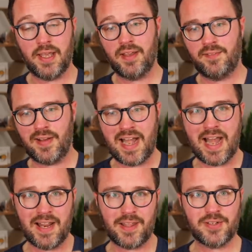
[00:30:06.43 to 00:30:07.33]
Fill in
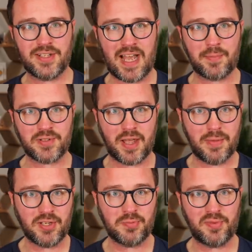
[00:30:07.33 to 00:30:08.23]
any of those gaps that I
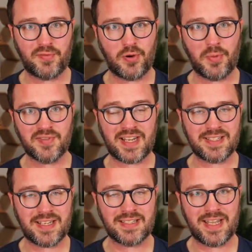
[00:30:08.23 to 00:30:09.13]
mentioned before with
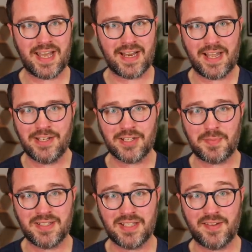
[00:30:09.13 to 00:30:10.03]
Santander and
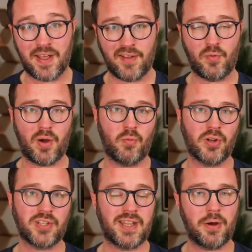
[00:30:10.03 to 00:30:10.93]
HSBC for everyone
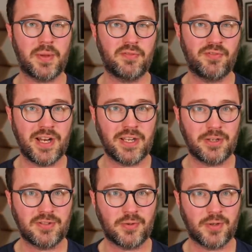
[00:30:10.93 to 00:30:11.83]
watching. That would be really
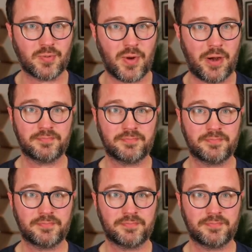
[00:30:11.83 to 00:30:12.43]
useful as well.